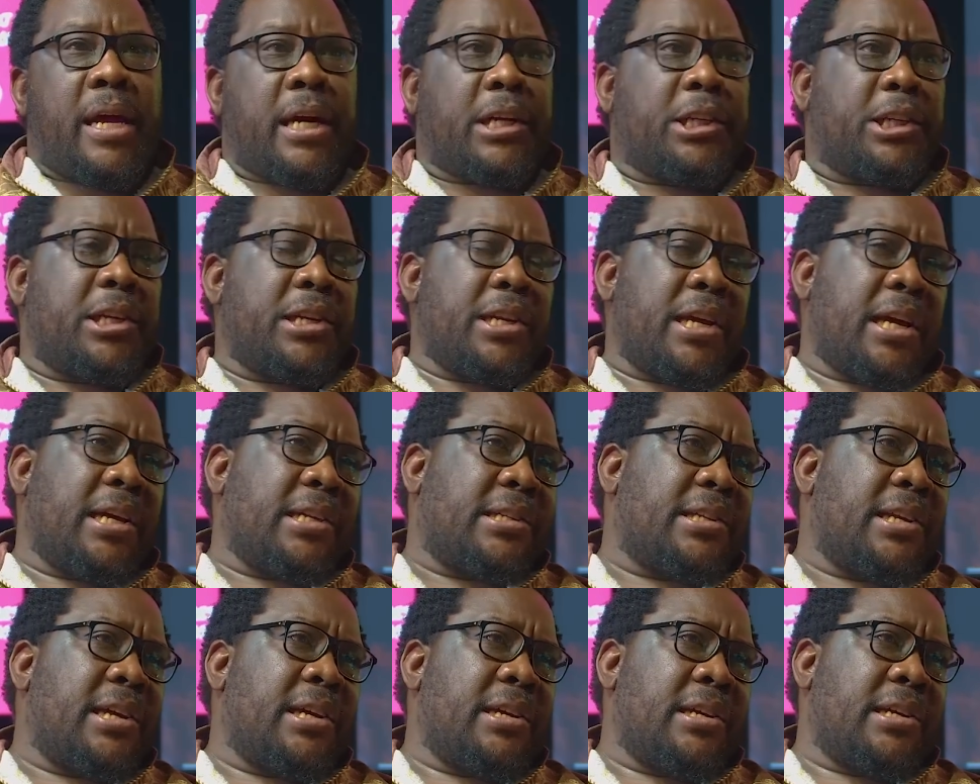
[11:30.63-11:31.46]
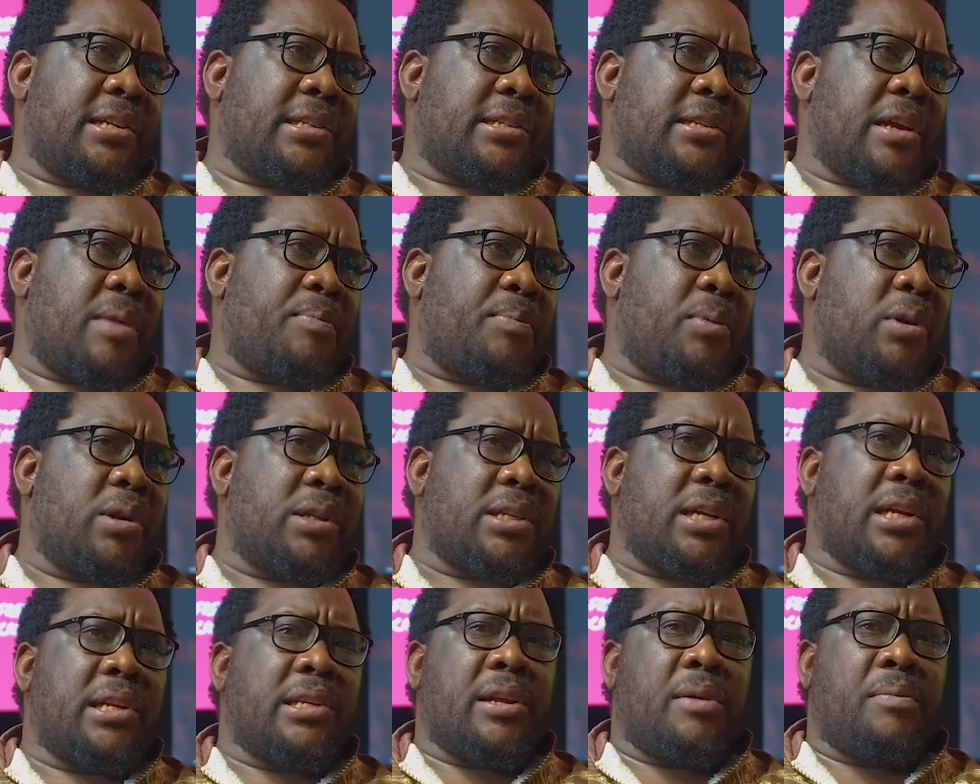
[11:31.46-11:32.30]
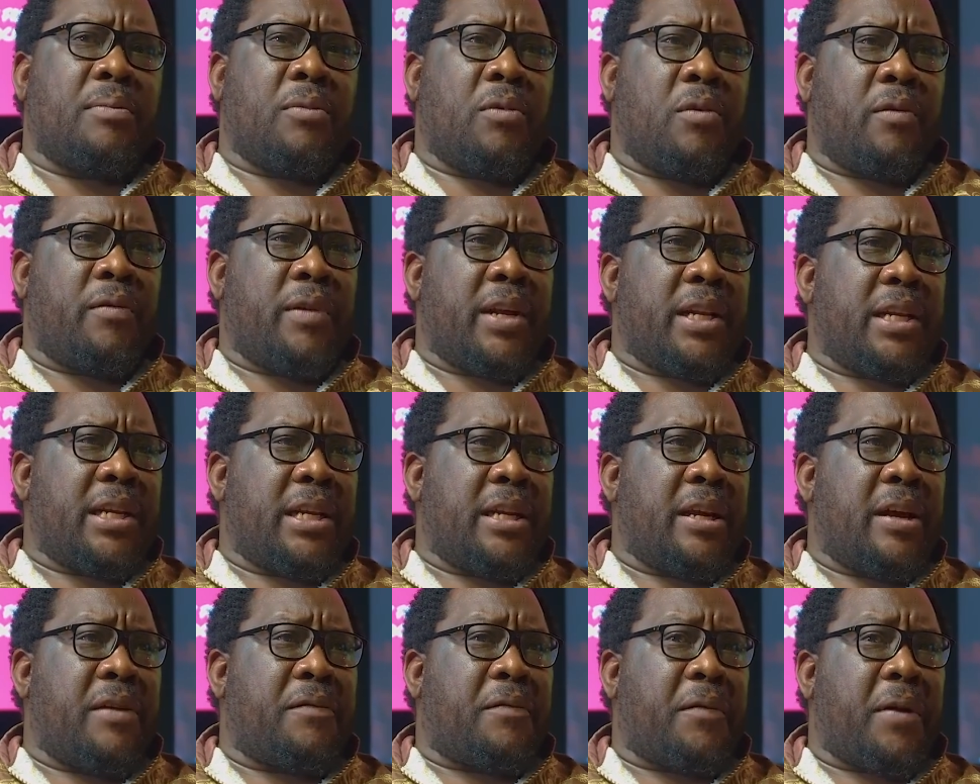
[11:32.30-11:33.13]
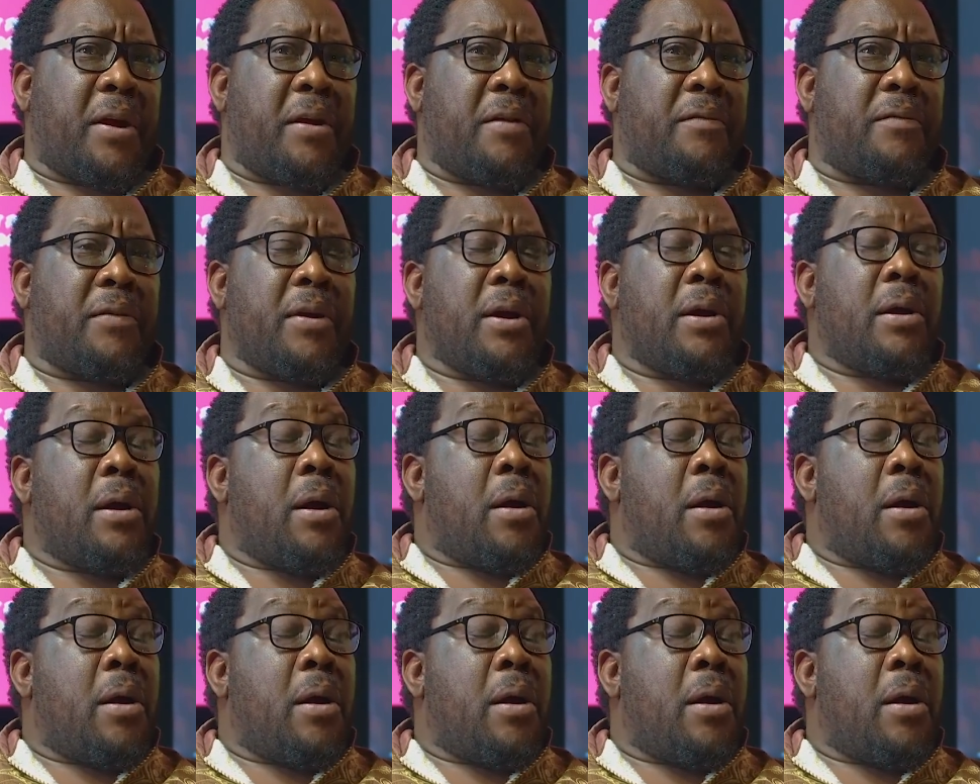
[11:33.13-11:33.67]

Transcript: Action SA has supported the move and EFF.